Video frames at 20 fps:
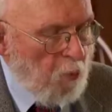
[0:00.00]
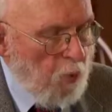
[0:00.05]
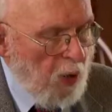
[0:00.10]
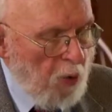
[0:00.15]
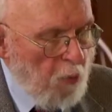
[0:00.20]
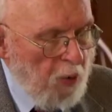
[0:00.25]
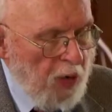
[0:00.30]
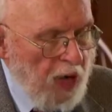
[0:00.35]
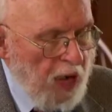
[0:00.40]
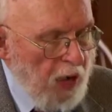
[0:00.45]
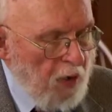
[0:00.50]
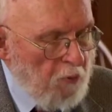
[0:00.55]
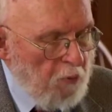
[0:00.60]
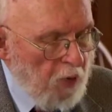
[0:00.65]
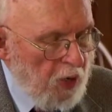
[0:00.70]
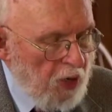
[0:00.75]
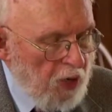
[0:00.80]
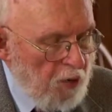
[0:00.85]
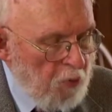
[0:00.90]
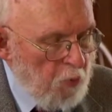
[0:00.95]
well, we have
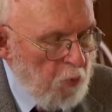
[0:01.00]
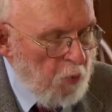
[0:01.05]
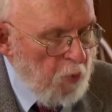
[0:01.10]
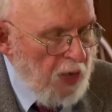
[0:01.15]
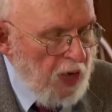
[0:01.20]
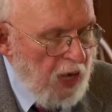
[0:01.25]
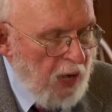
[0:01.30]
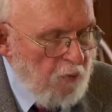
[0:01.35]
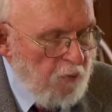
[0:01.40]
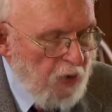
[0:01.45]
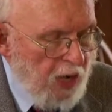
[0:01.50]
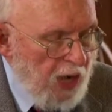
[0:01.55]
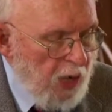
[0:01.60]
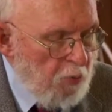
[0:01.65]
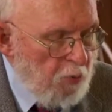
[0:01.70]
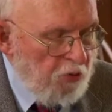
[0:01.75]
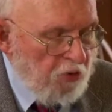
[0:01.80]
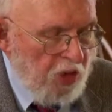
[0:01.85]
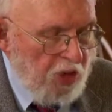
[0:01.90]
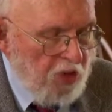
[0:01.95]
uh, we have
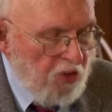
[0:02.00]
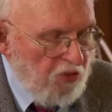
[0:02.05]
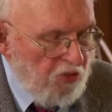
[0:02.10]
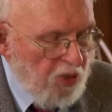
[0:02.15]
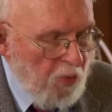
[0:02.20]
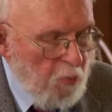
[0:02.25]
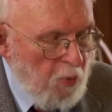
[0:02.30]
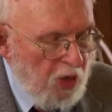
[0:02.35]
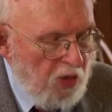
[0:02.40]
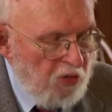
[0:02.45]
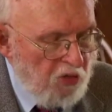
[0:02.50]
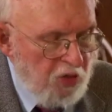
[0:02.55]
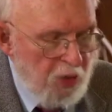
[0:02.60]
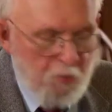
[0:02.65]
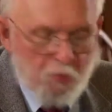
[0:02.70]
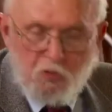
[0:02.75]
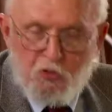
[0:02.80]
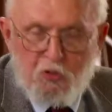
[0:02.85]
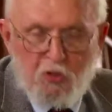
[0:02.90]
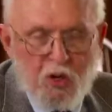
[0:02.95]
language that in some ways
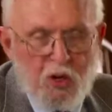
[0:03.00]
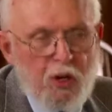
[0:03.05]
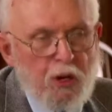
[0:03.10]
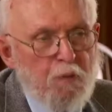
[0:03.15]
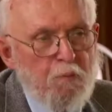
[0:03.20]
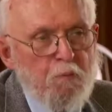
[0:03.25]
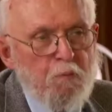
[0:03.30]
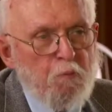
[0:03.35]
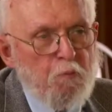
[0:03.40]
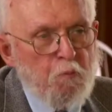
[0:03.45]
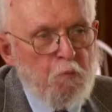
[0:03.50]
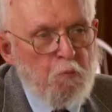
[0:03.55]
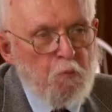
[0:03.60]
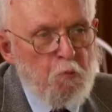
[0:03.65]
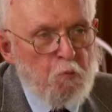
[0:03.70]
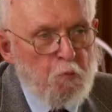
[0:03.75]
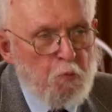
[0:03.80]
seems um,